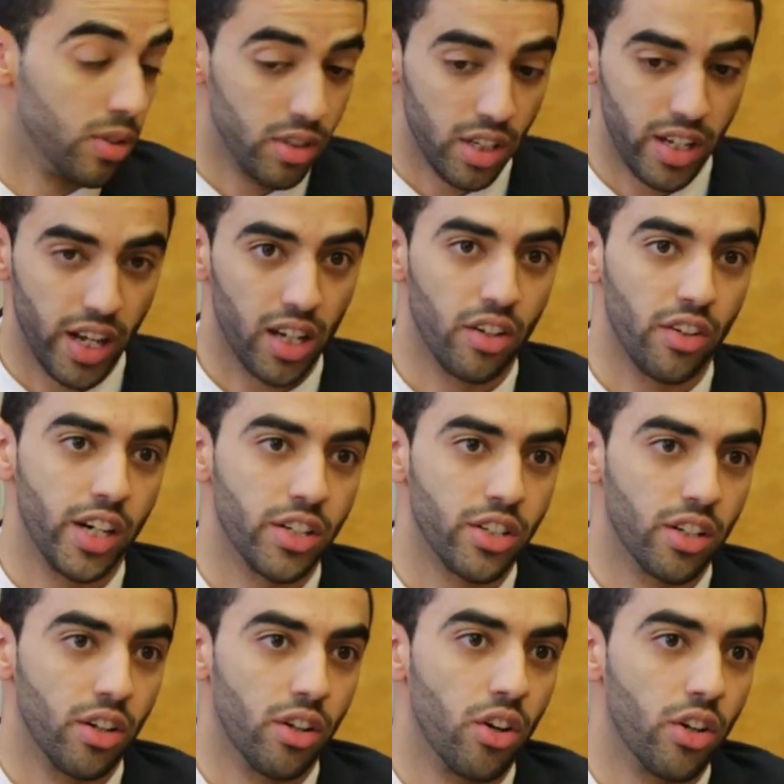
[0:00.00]
The
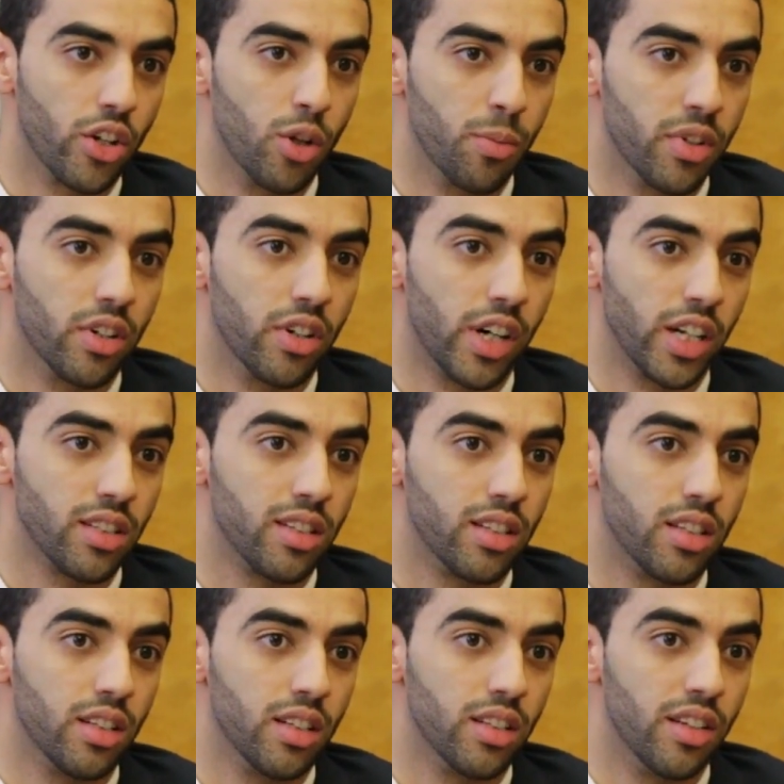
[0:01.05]
Declaration on Human Rights
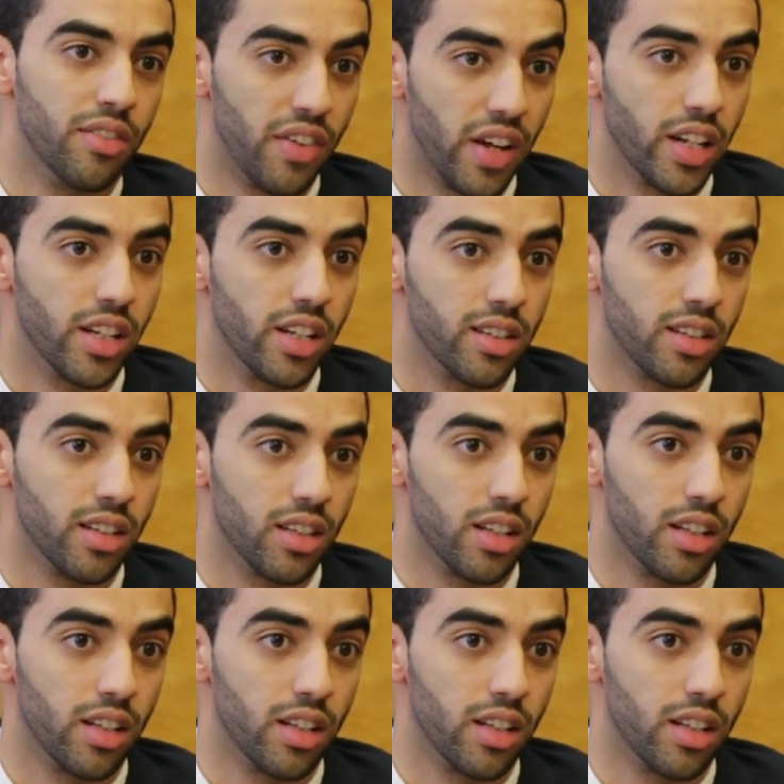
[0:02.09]
Defenders in